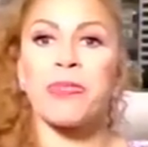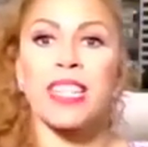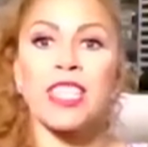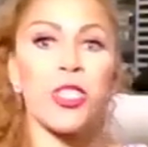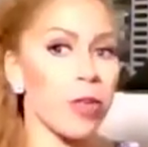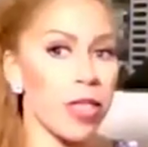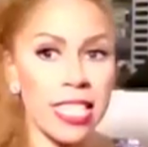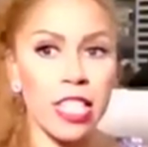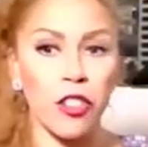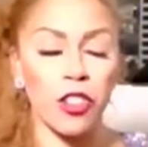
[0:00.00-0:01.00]
do things
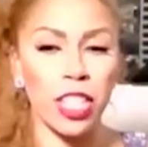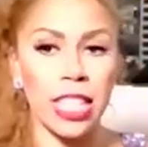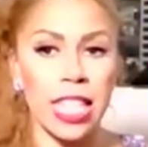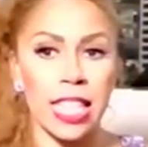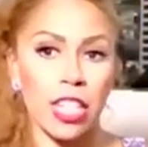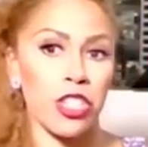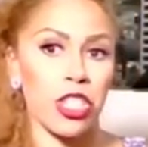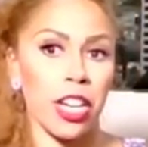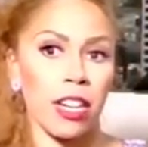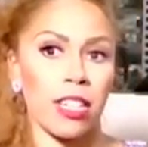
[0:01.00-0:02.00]
differently this
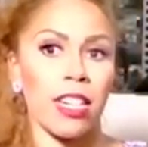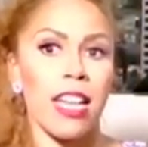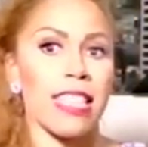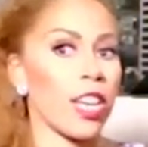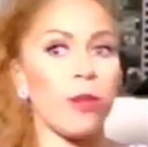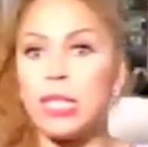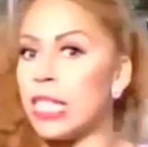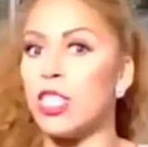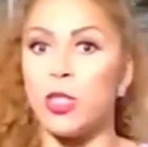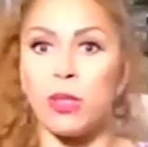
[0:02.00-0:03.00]
year that you
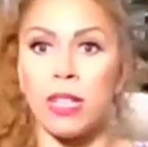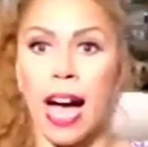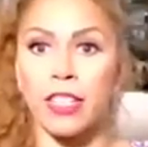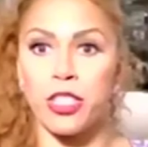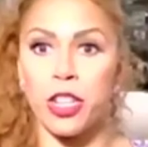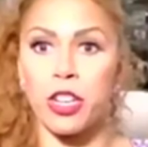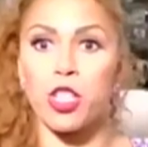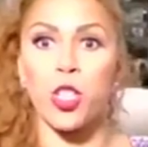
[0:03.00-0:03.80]
didn't do last year.